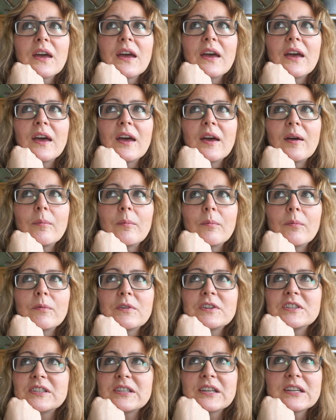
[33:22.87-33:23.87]
um,
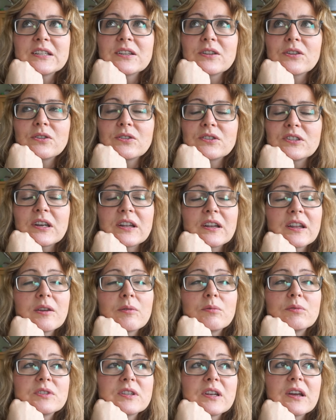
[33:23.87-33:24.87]
we stayed in the hotel. It
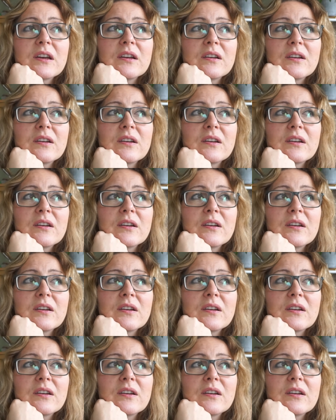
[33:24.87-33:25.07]
was